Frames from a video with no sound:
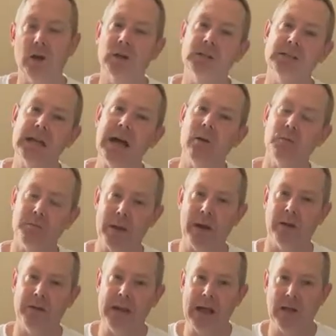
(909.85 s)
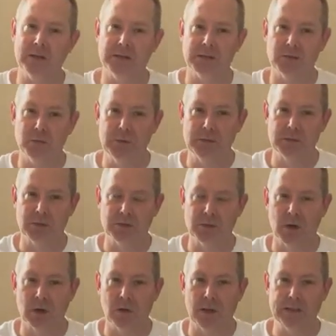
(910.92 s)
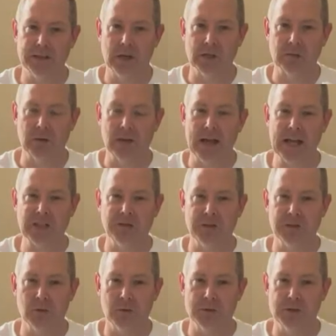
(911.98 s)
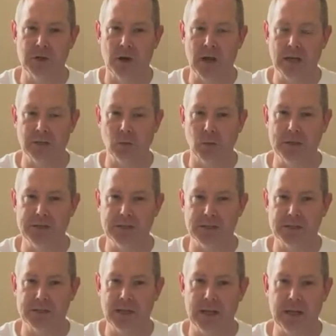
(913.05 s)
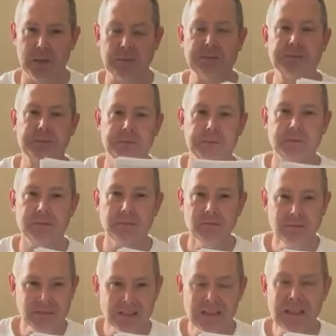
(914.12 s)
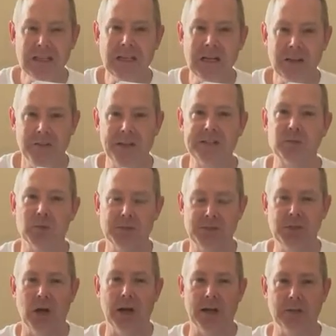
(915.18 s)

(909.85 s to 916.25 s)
because that meta-analysis research article I talked about last visit was done on 2016. This was done on